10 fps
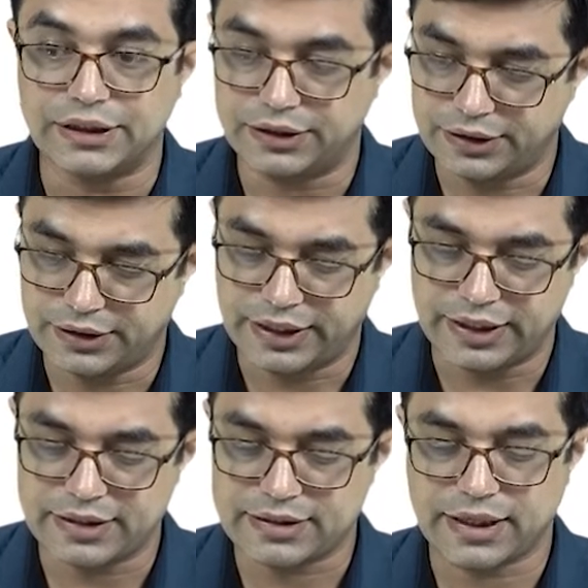the
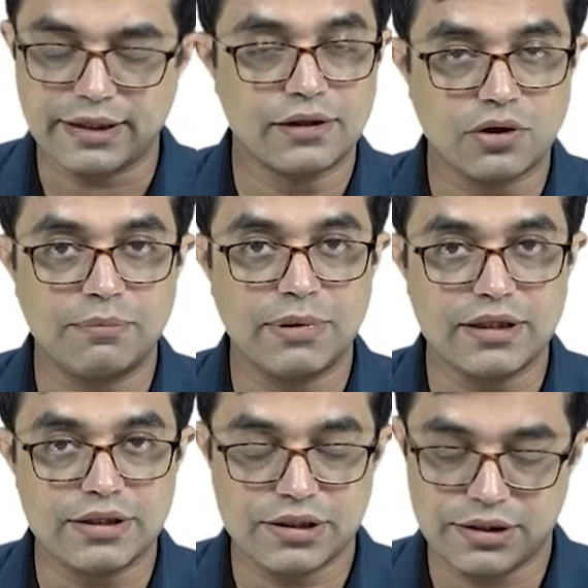intestinal
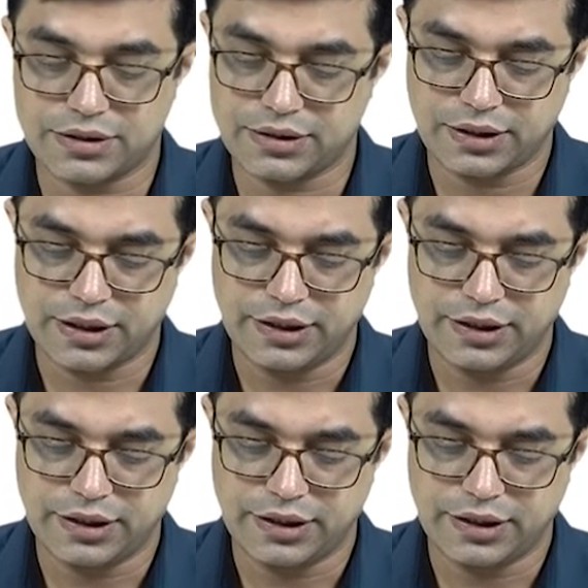complications.